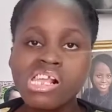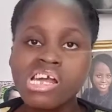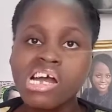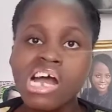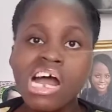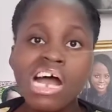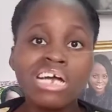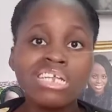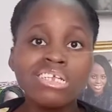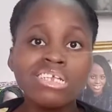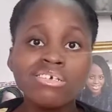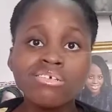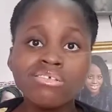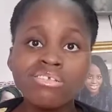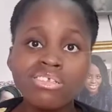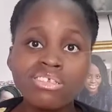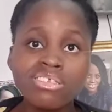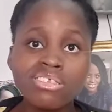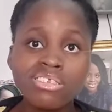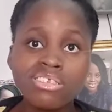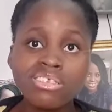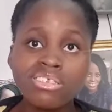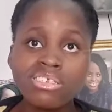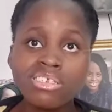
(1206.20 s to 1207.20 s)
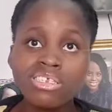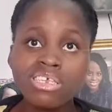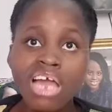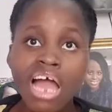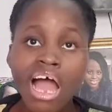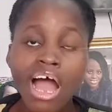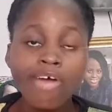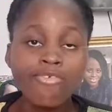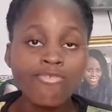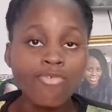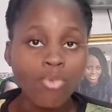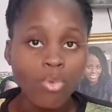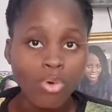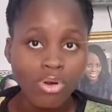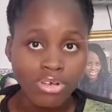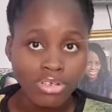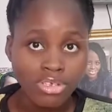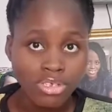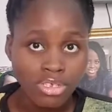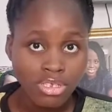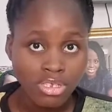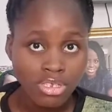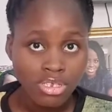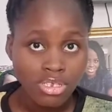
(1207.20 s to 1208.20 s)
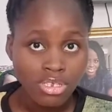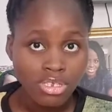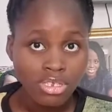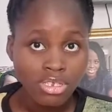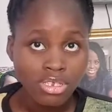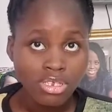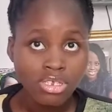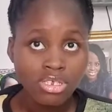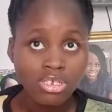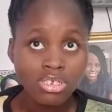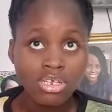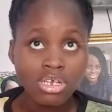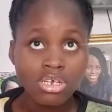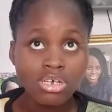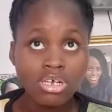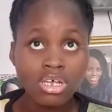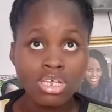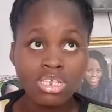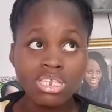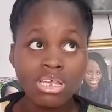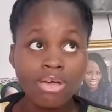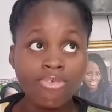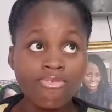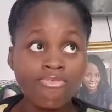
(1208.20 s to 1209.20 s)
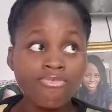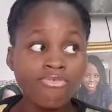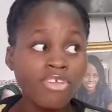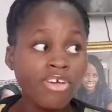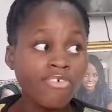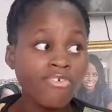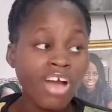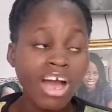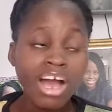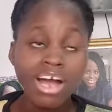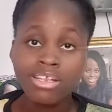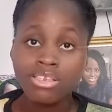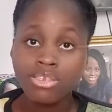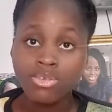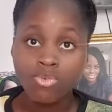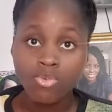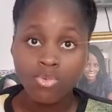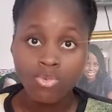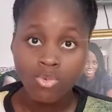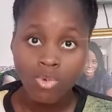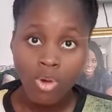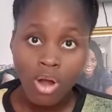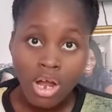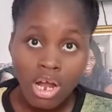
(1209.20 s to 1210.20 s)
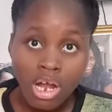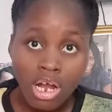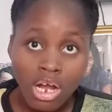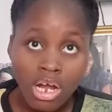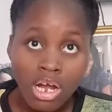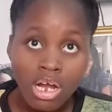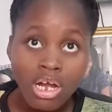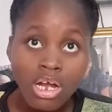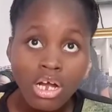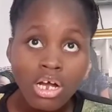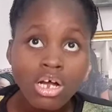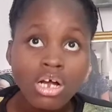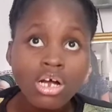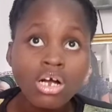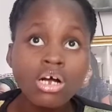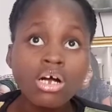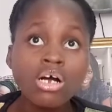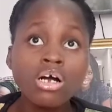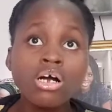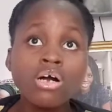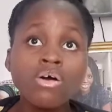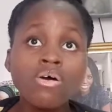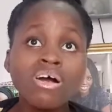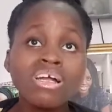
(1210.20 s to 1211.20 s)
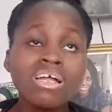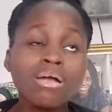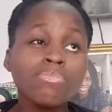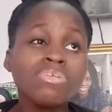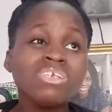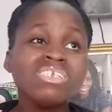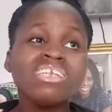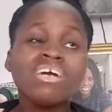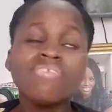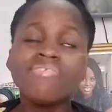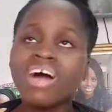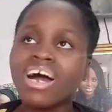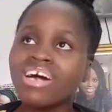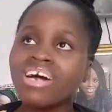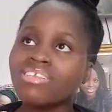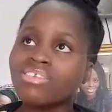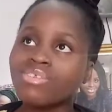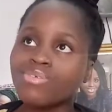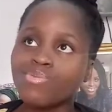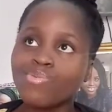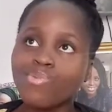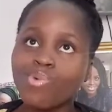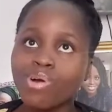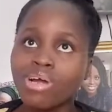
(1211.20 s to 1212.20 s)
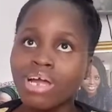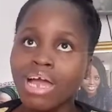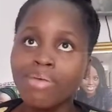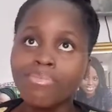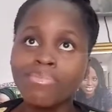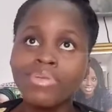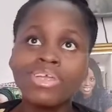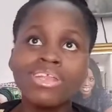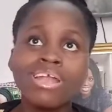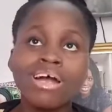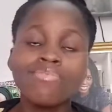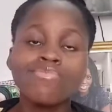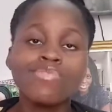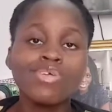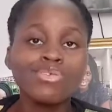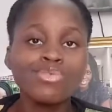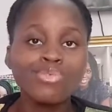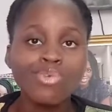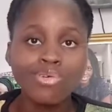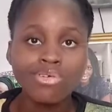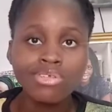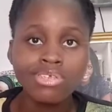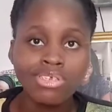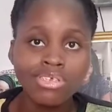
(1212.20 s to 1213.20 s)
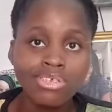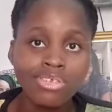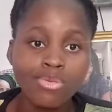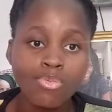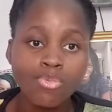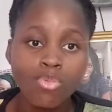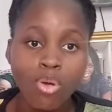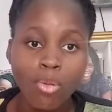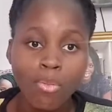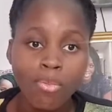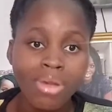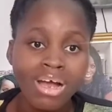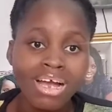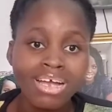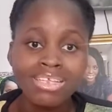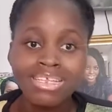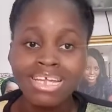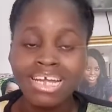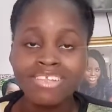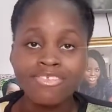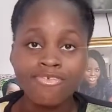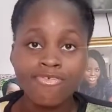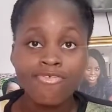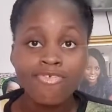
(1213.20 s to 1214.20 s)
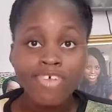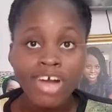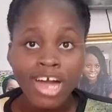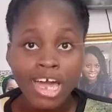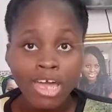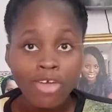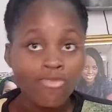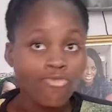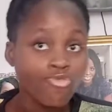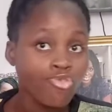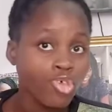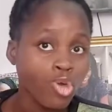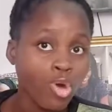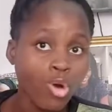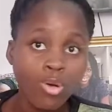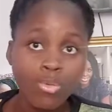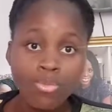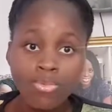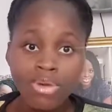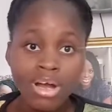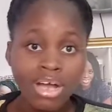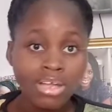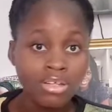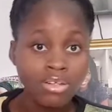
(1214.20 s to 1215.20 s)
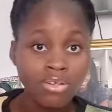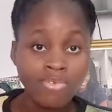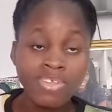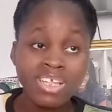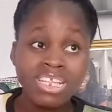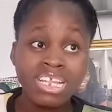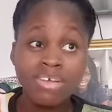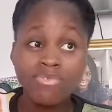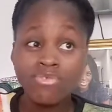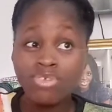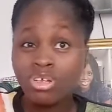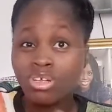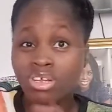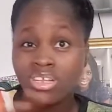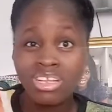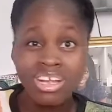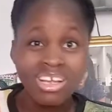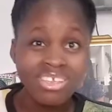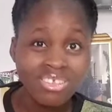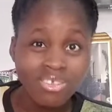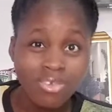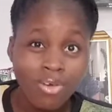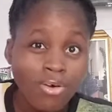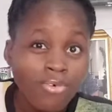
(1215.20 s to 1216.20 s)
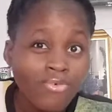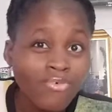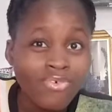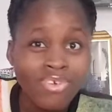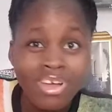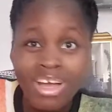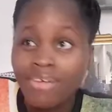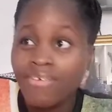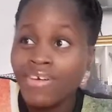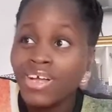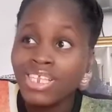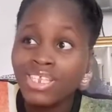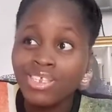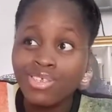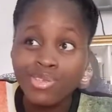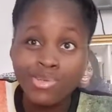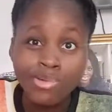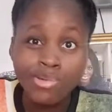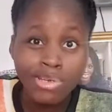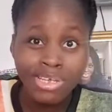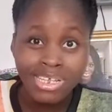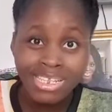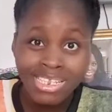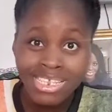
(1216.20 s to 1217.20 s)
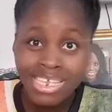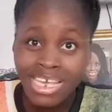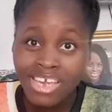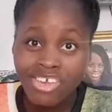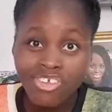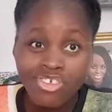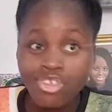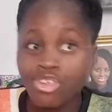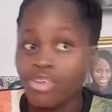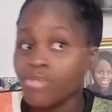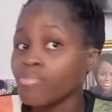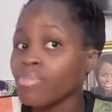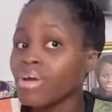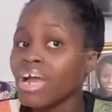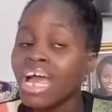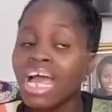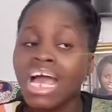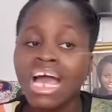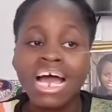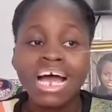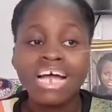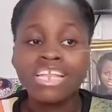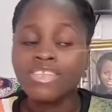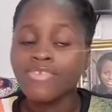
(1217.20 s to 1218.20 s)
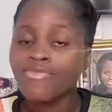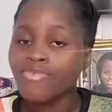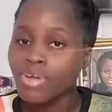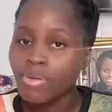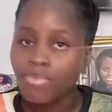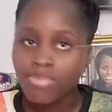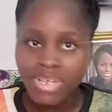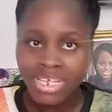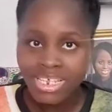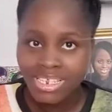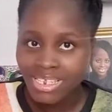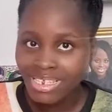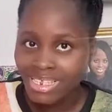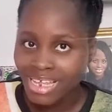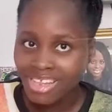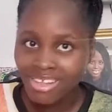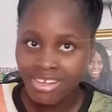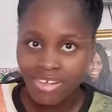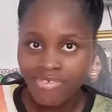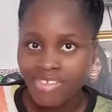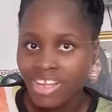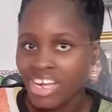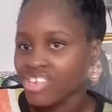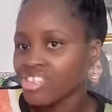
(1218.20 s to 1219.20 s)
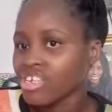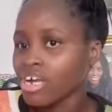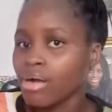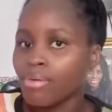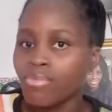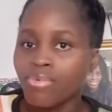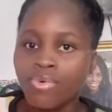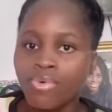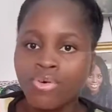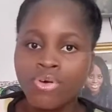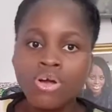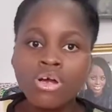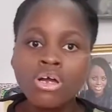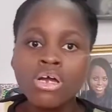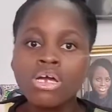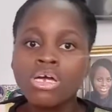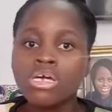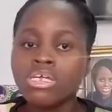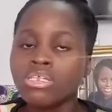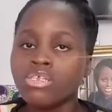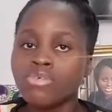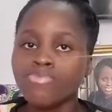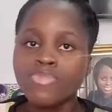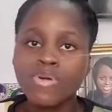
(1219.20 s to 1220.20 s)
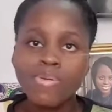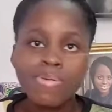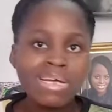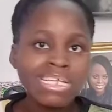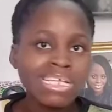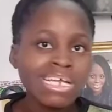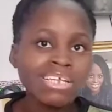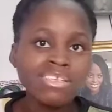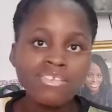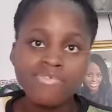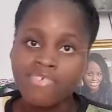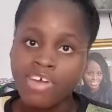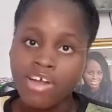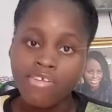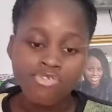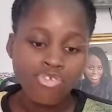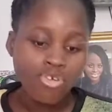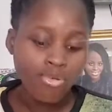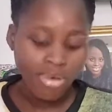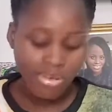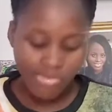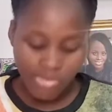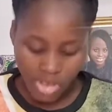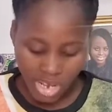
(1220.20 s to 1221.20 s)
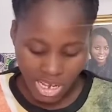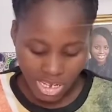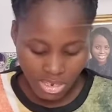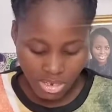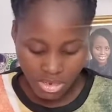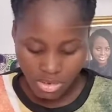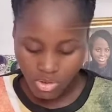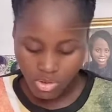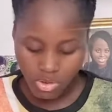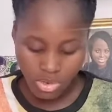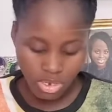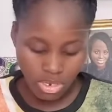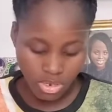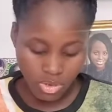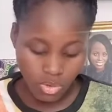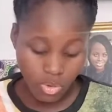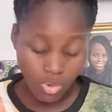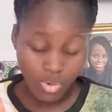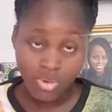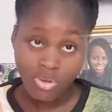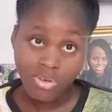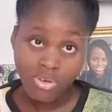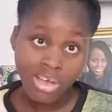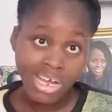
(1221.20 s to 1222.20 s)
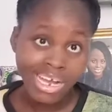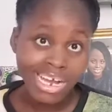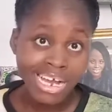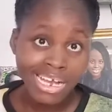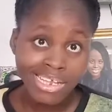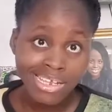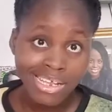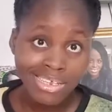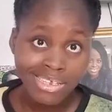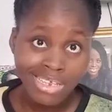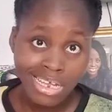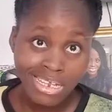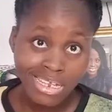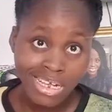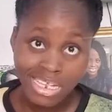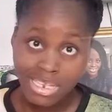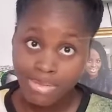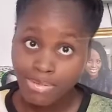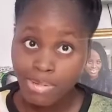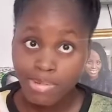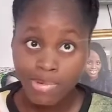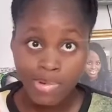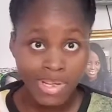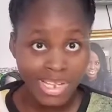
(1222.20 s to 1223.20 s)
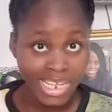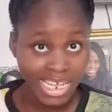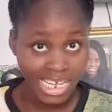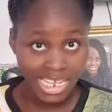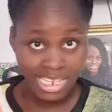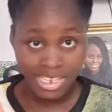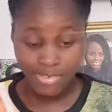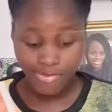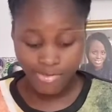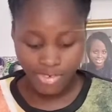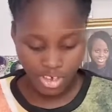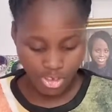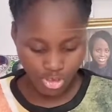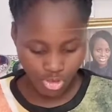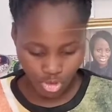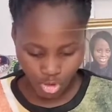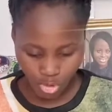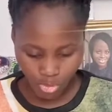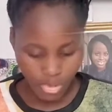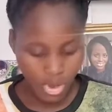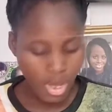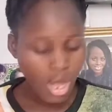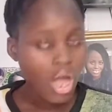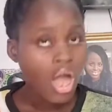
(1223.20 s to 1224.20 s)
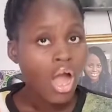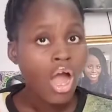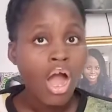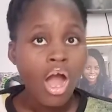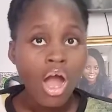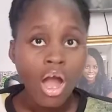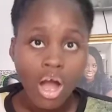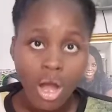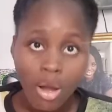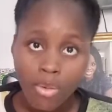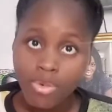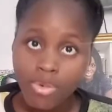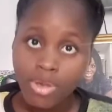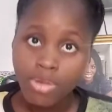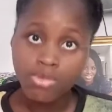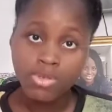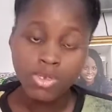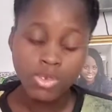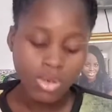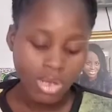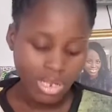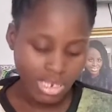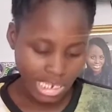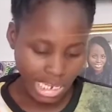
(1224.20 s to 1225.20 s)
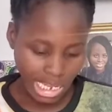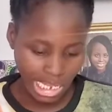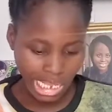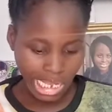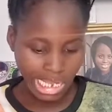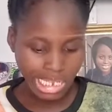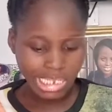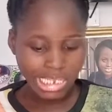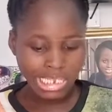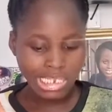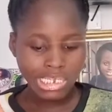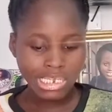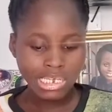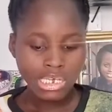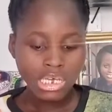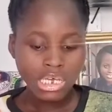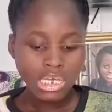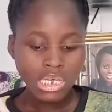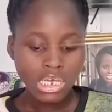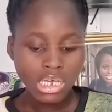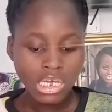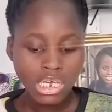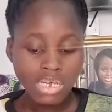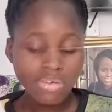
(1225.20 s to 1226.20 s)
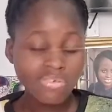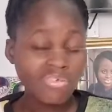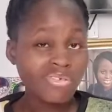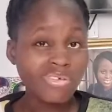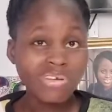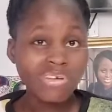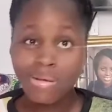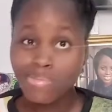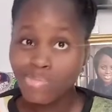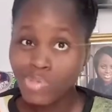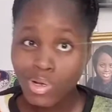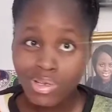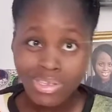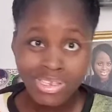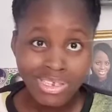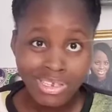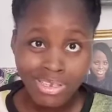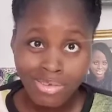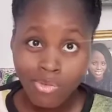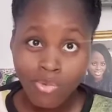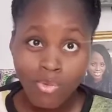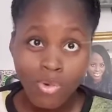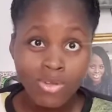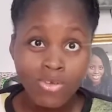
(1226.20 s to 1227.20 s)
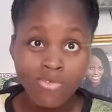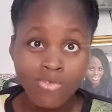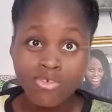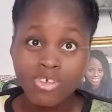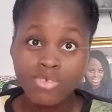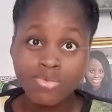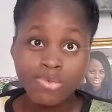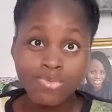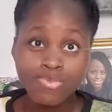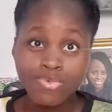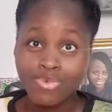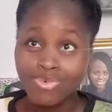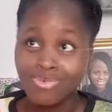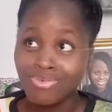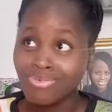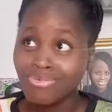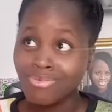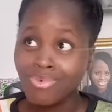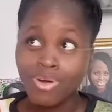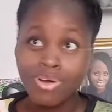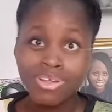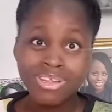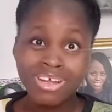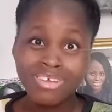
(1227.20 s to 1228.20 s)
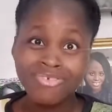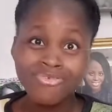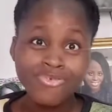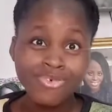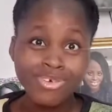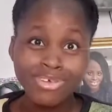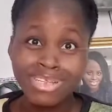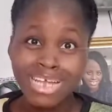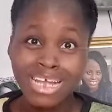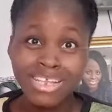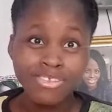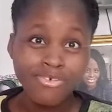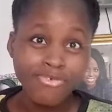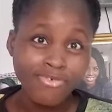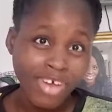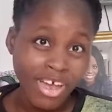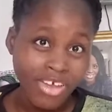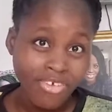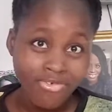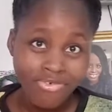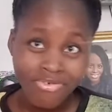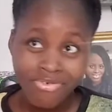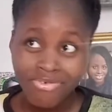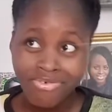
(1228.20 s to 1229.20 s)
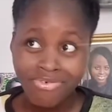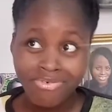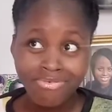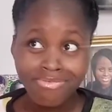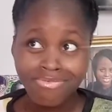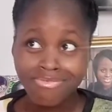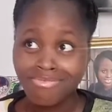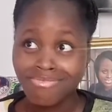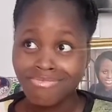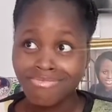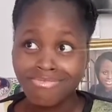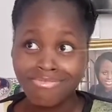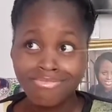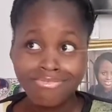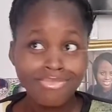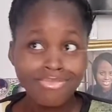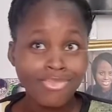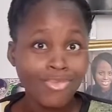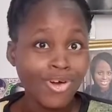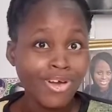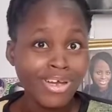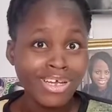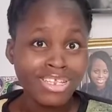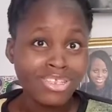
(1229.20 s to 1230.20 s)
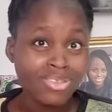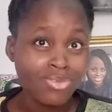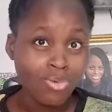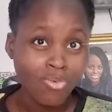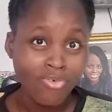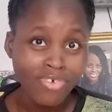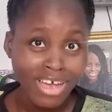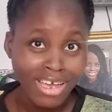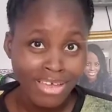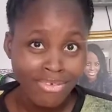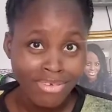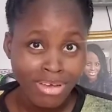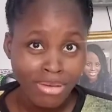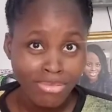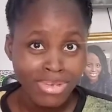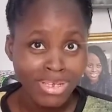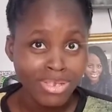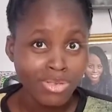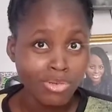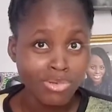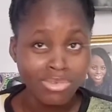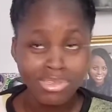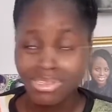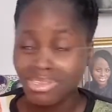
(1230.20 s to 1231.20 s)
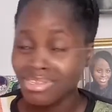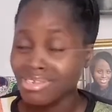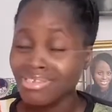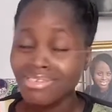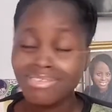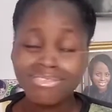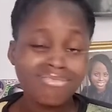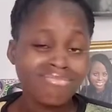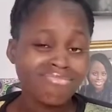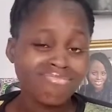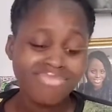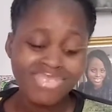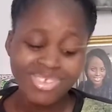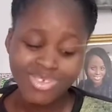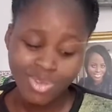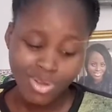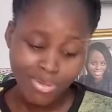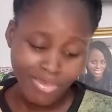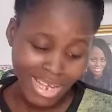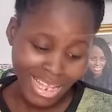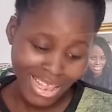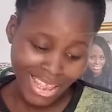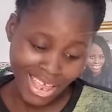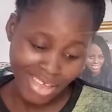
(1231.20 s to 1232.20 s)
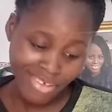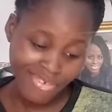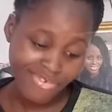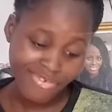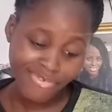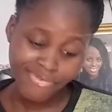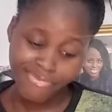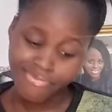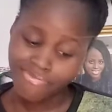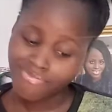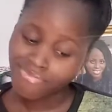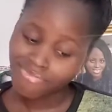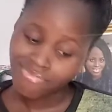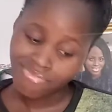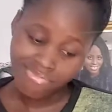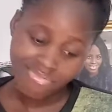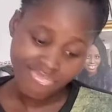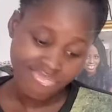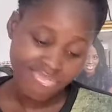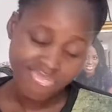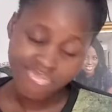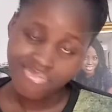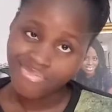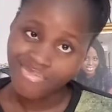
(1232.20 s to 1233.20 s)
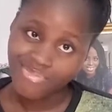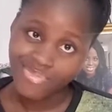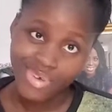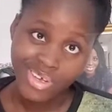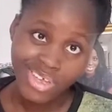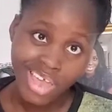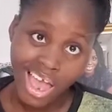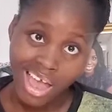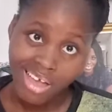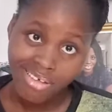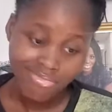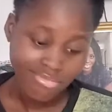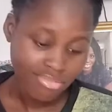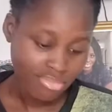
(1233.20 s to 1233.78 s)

I don't have one because I've never had to work. I mean, never had to work. I mean, I've not done this proper 9-to-5 job and all that. I've done other stuff. I've had to do internship at different places and all that shabu. The proper 9-to-5 job, I've not had to do it. So I can't answer that. Maybe when I get the first job, I'll be able to answer that. Even though I'm not one of those people called out for 9-to-5 or 8-to-5 or 8-to-6. It's not my life. But yeah.